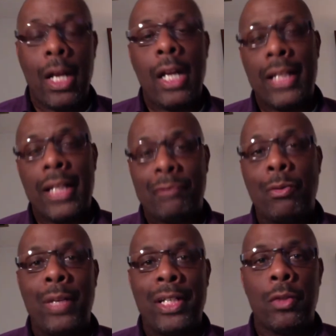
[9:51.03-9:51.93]
That's what
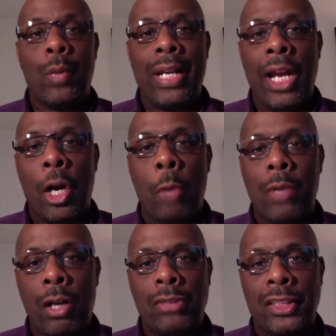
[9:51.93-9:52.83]
we do. We help
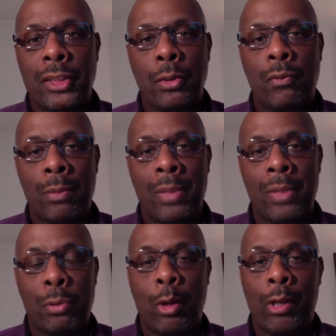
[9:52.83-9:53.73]
coach you from
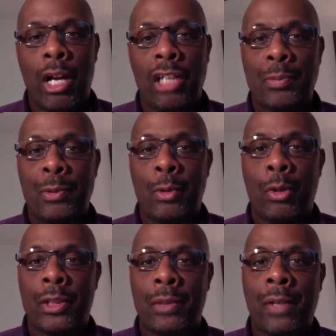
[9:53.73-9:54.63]
employee to
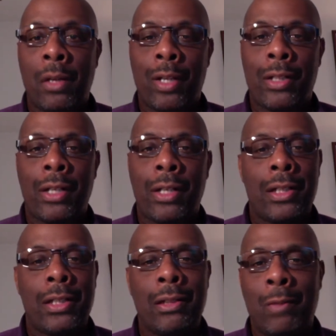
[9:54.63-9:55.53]
entrepreneurs.
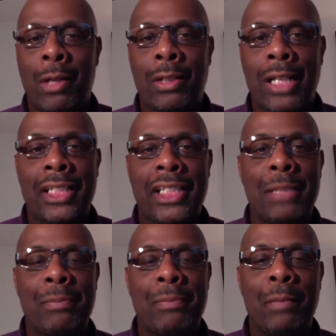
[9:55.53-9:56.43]
No, we don't like
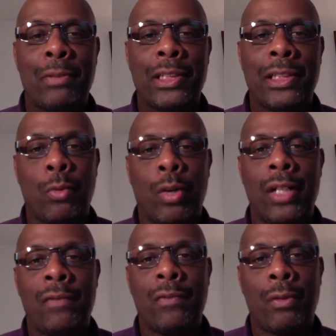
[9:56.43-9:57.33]
seeing people just
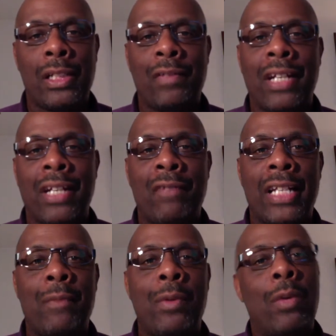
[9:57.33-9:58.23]
working for a living every
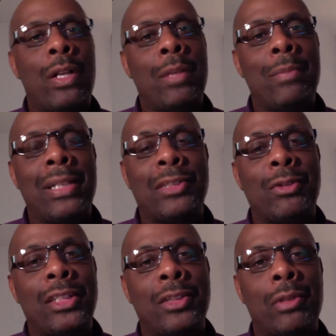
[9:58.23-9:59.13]
day. We want to make sure
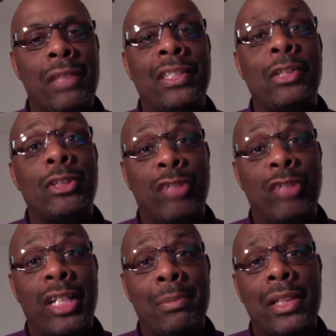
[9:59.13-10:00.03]
that you're living your
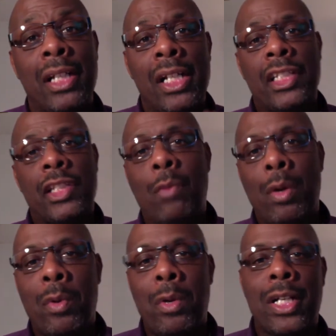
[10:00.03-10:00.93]
dreams. So what
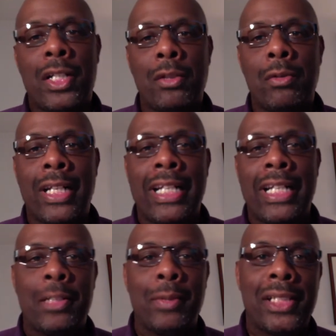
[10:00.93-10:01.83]
we want to do at
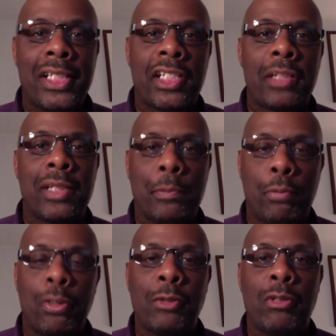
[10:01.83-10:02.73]
E2E Systems is
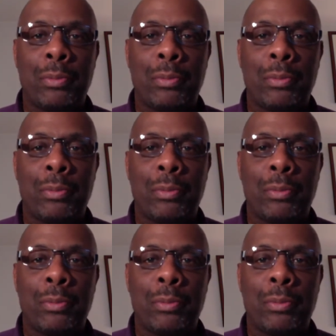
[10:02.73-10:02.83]
put you in a